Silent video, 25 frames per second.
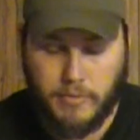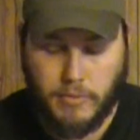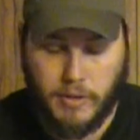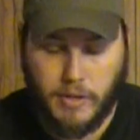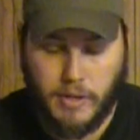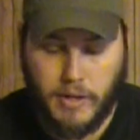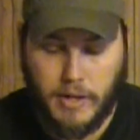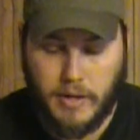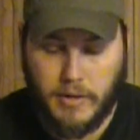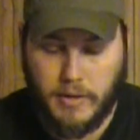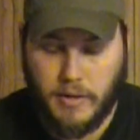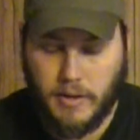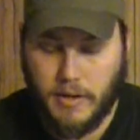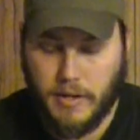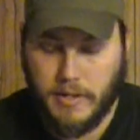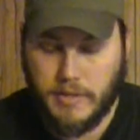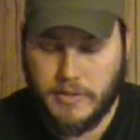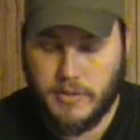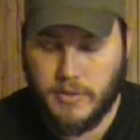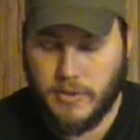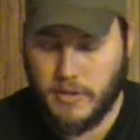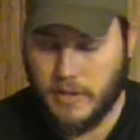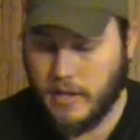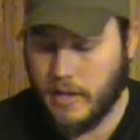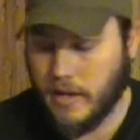Well, I
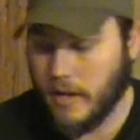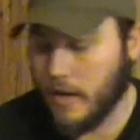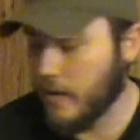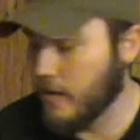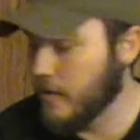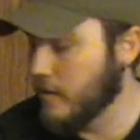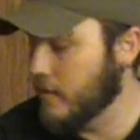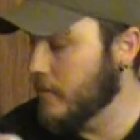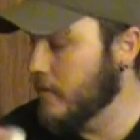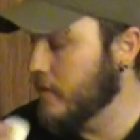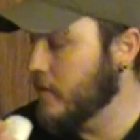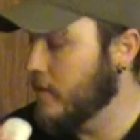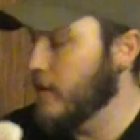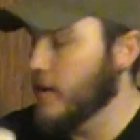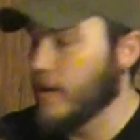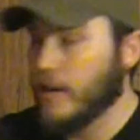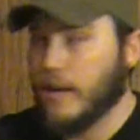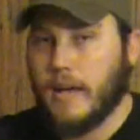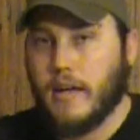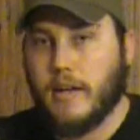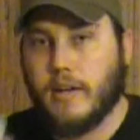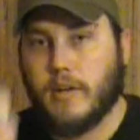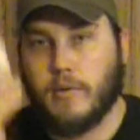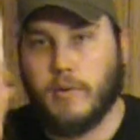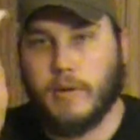took it out and I
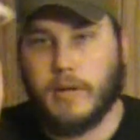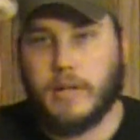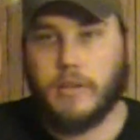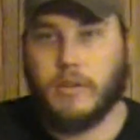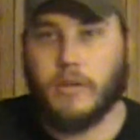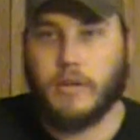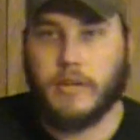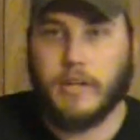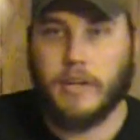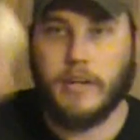had a quick look